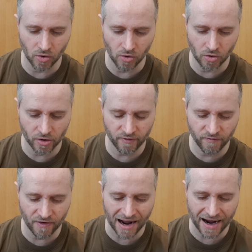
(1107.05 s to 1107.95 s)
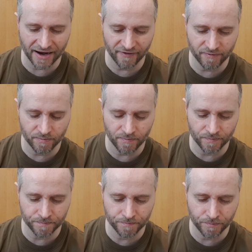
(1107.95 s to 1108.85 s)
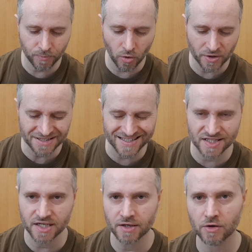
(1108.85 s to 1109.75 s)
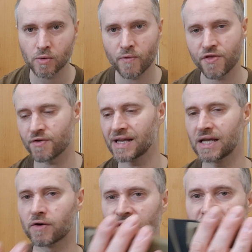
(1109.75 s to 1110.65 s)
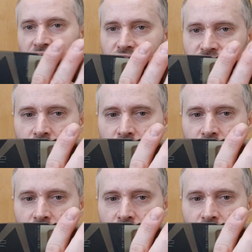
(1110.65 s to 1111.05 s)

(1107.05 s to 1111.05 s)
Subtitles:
or 5.03 of an inch.